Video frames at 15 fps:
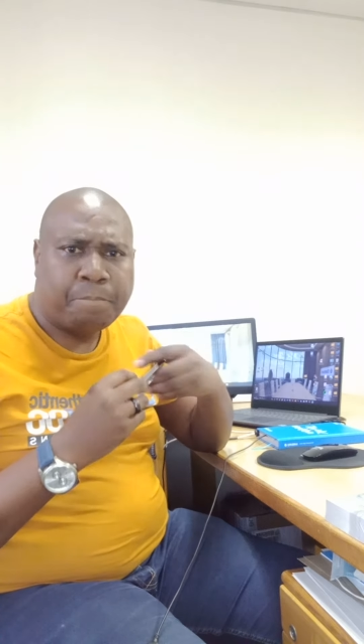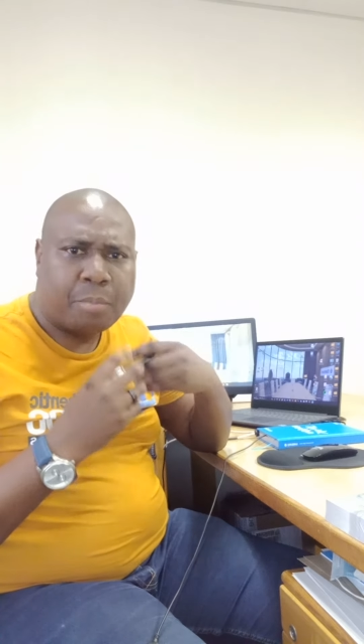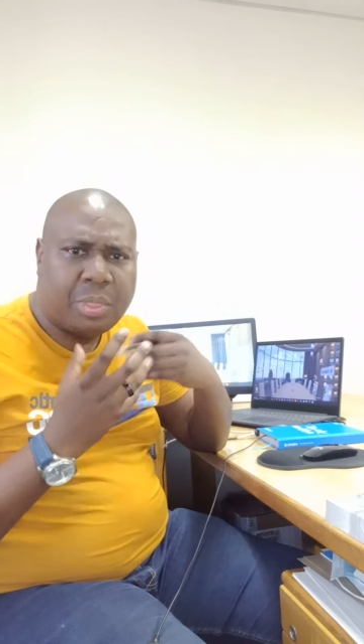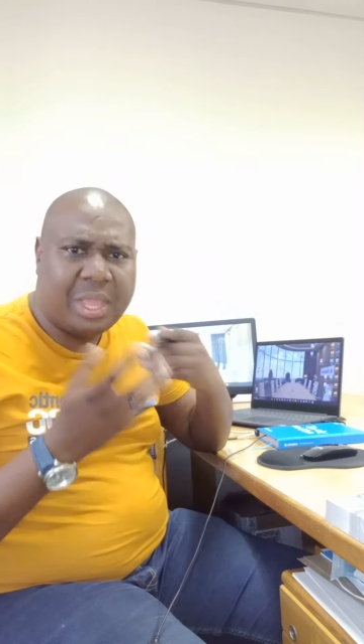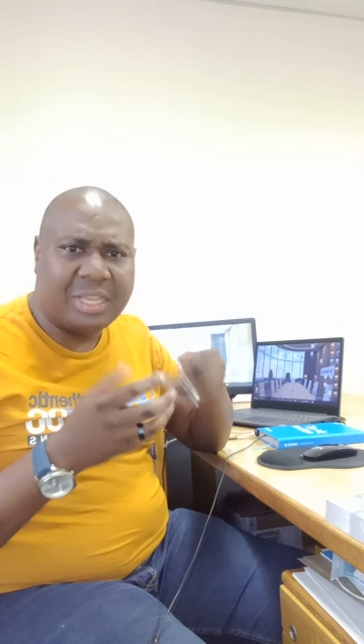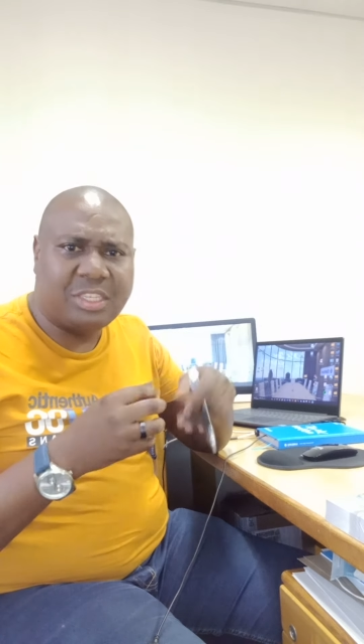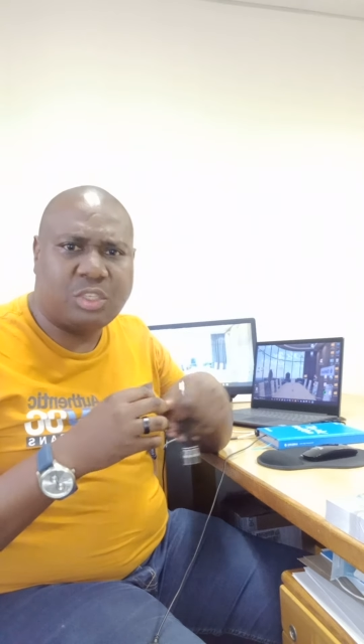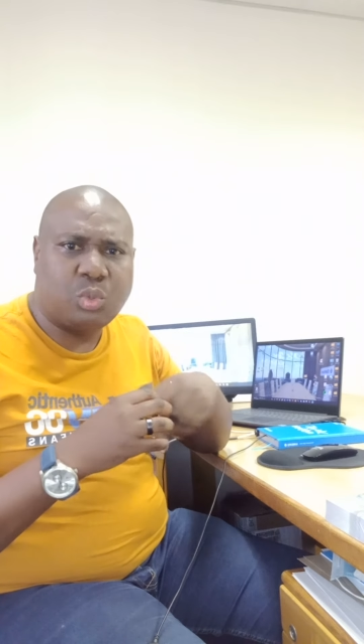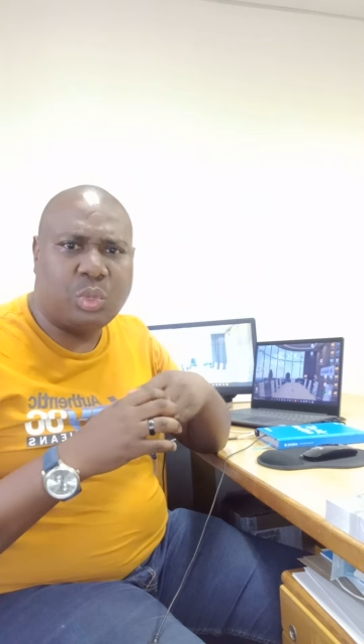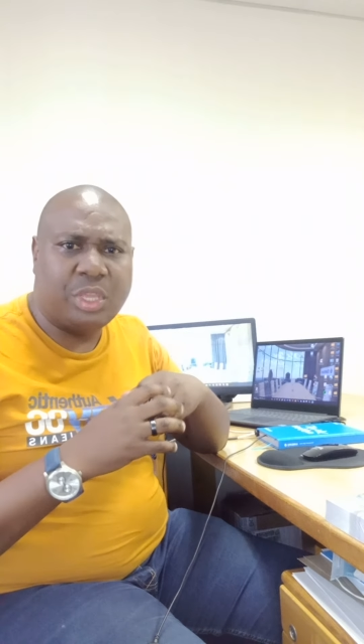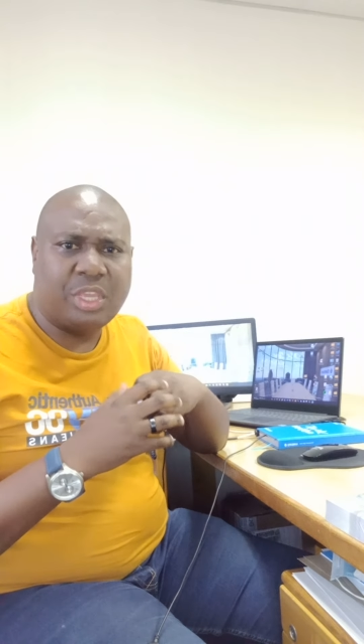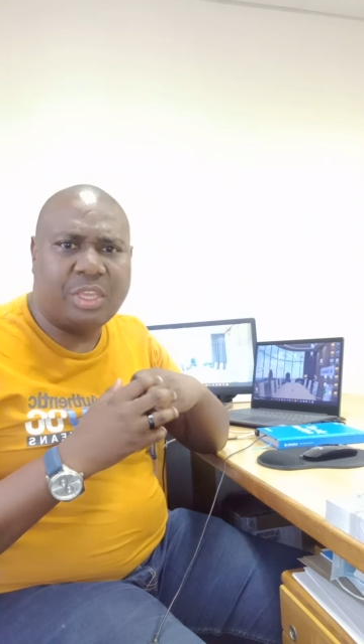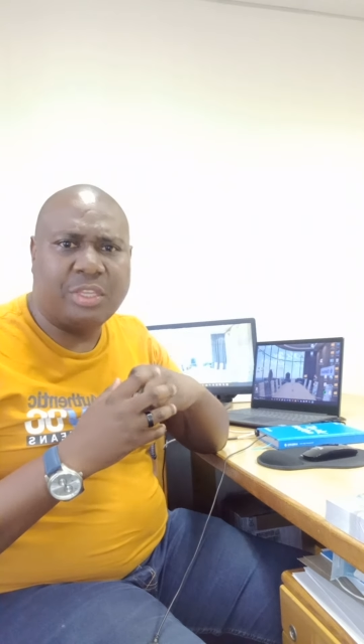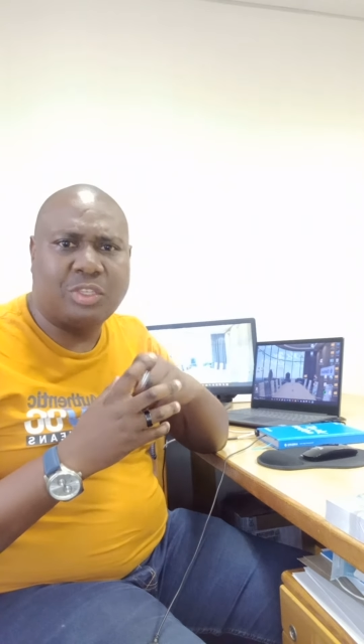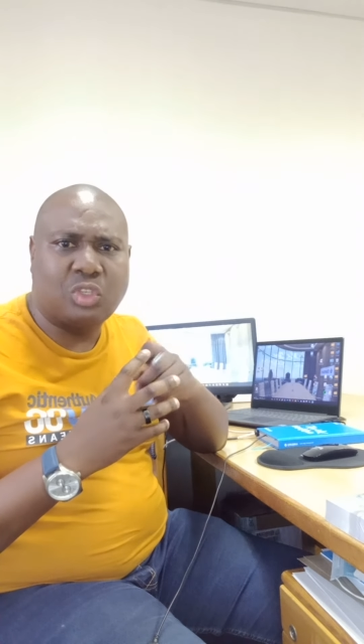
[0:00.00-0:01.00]
Next
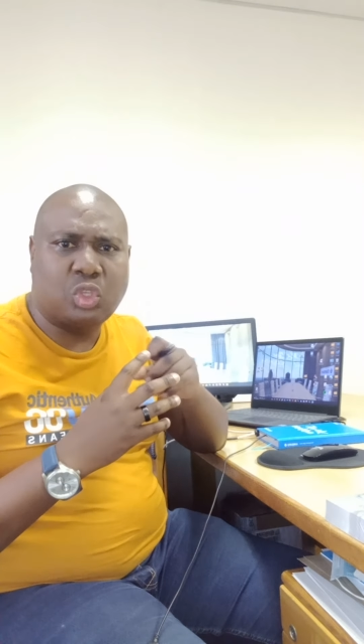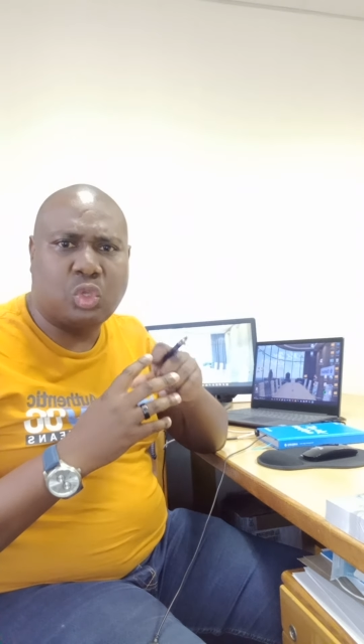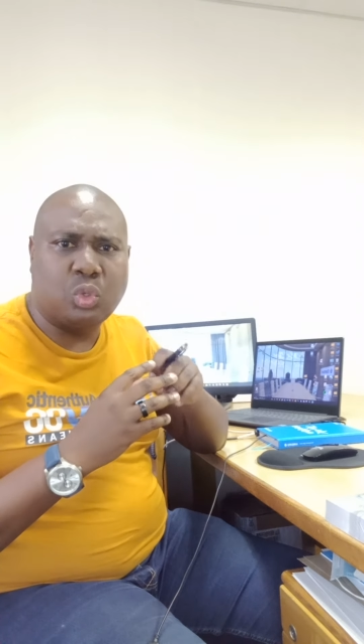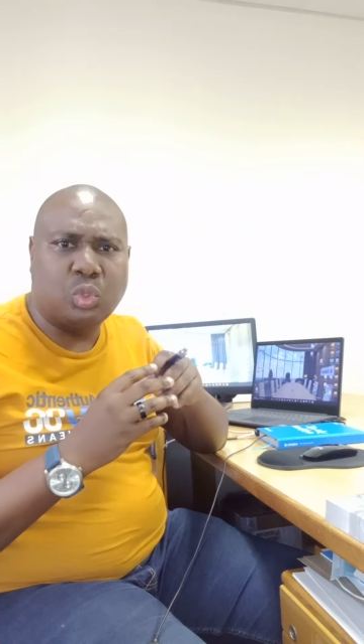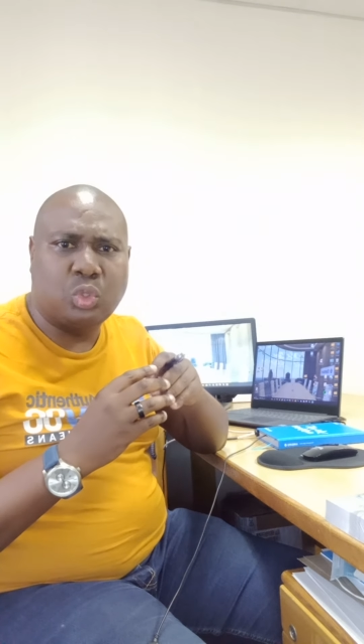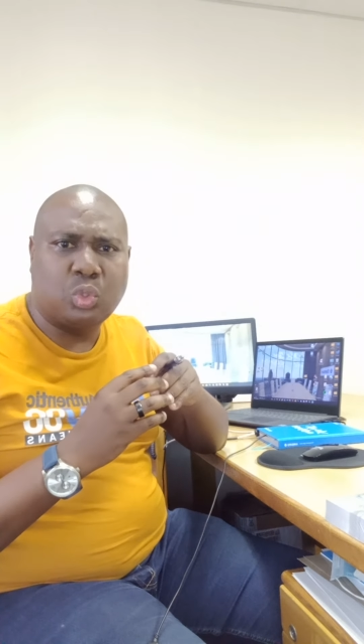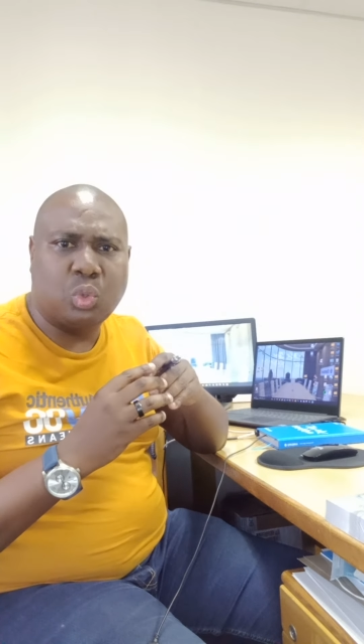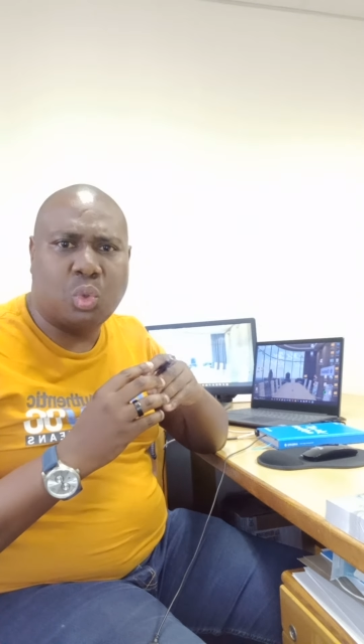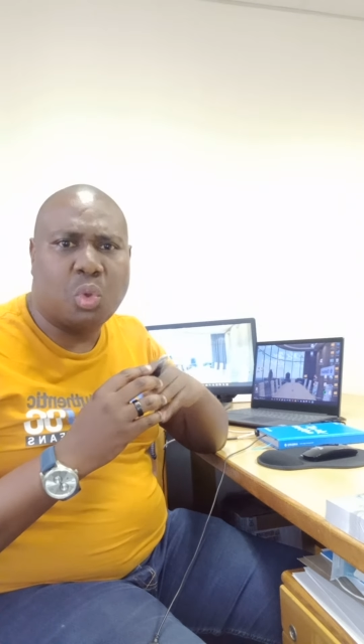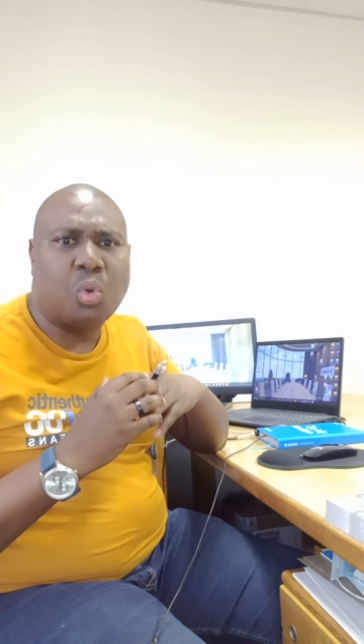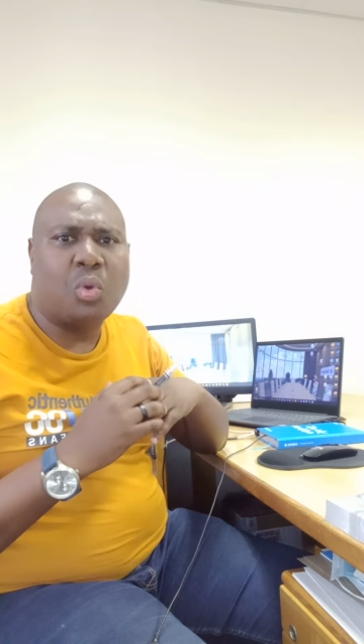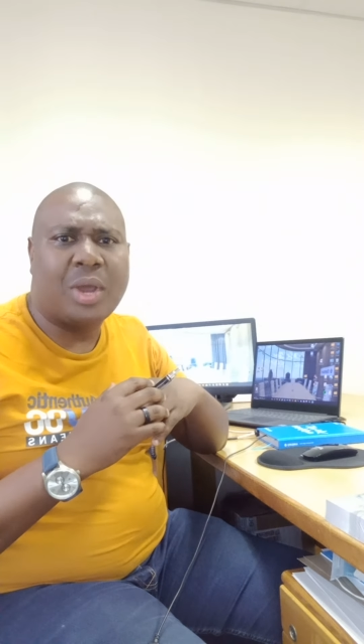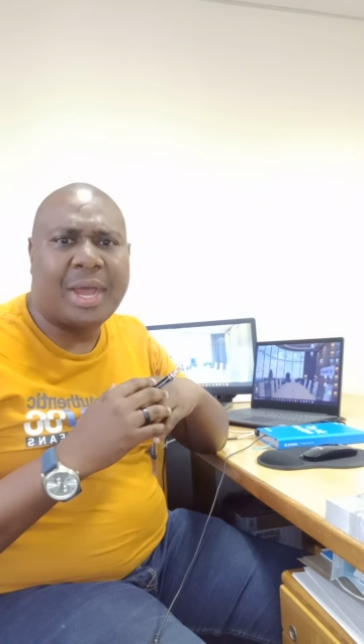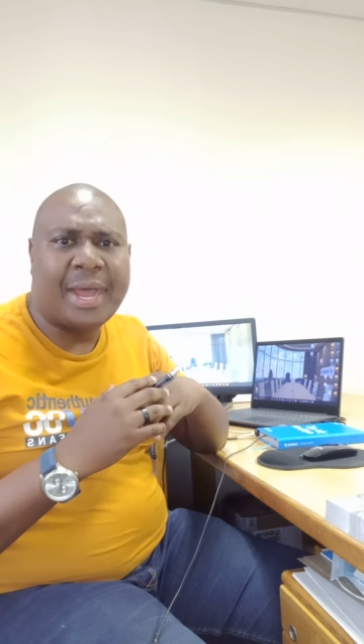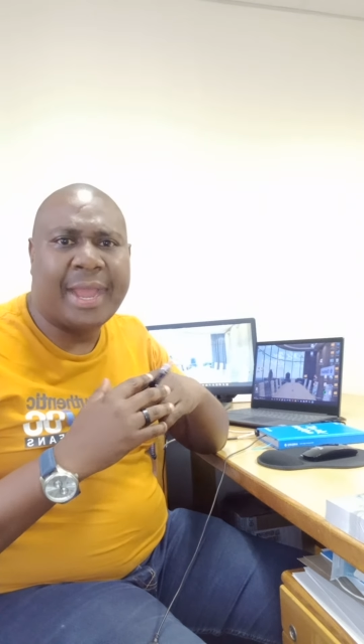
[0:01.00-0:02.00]
week is due to
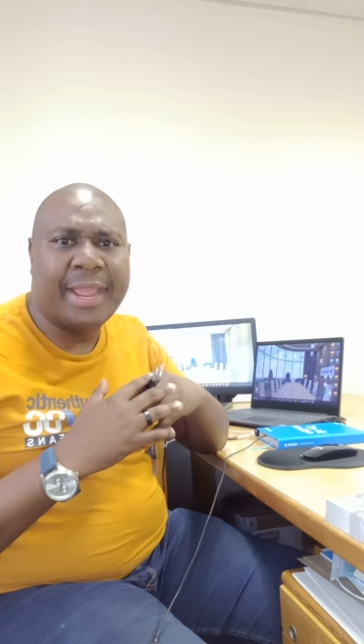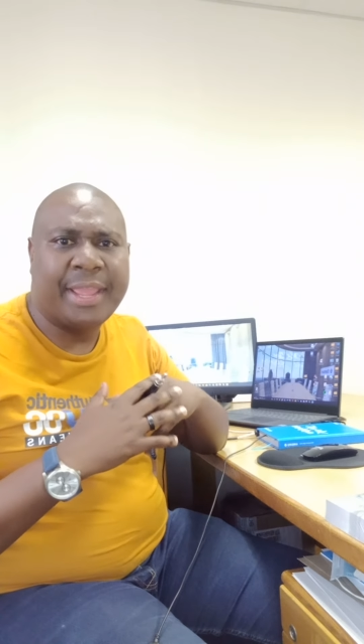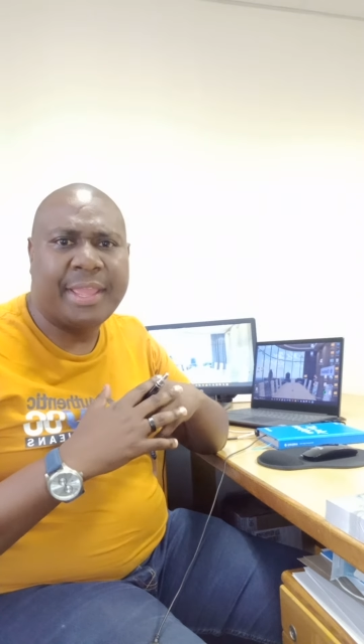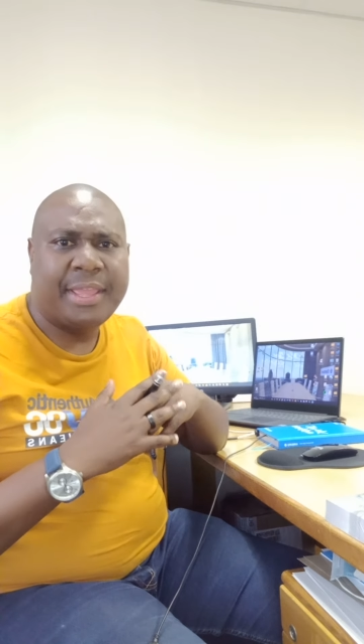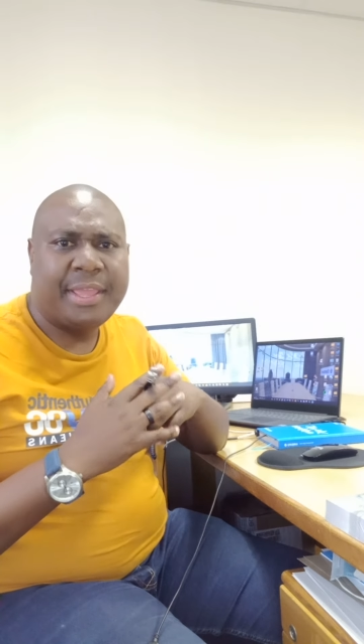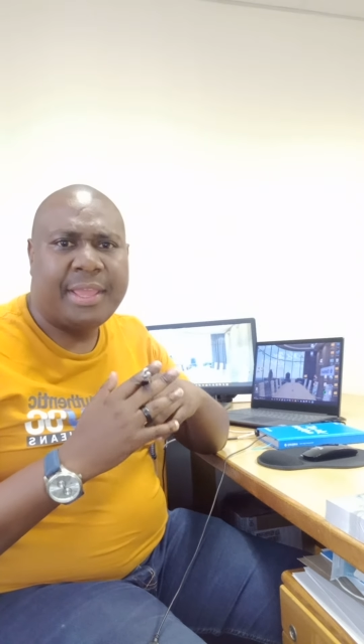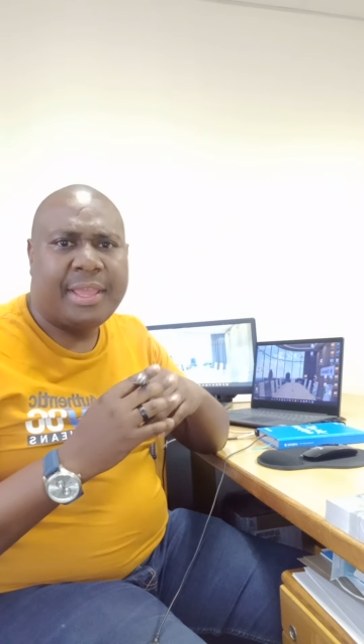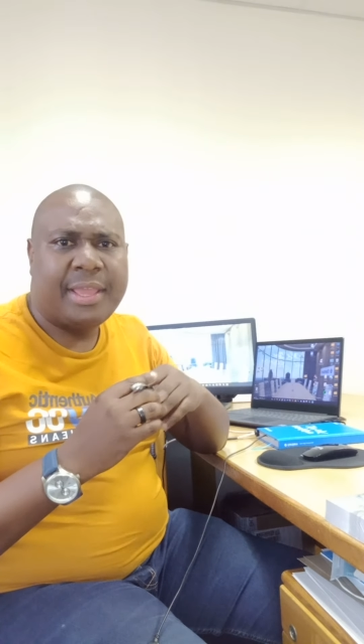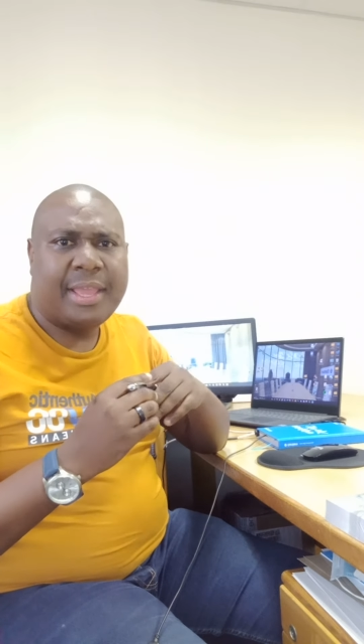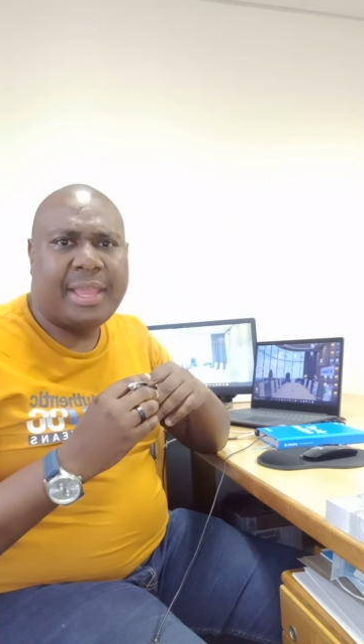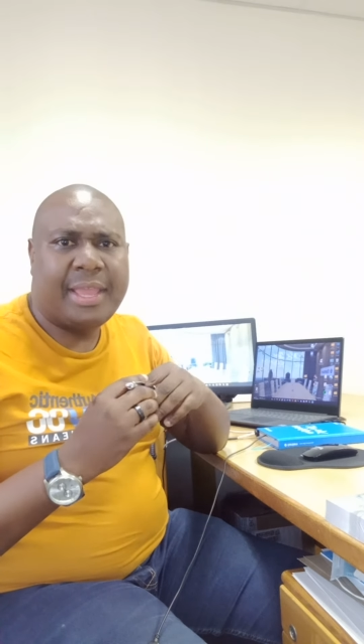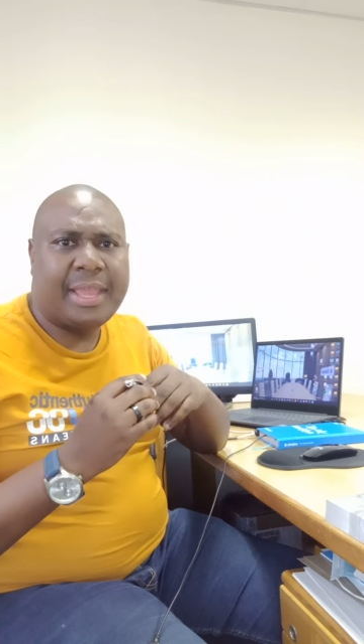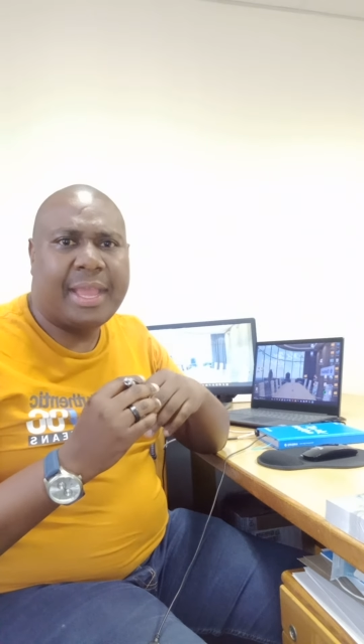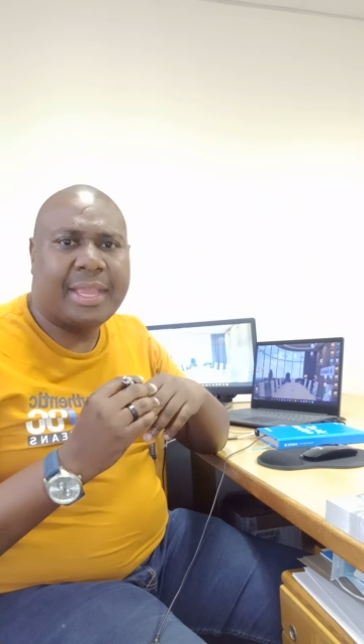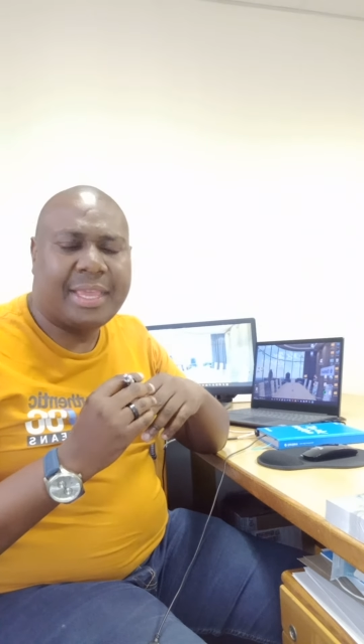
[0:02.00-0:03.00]
go high.
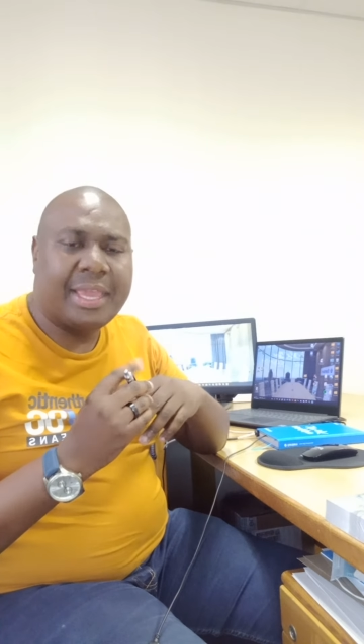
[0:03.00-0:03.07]
The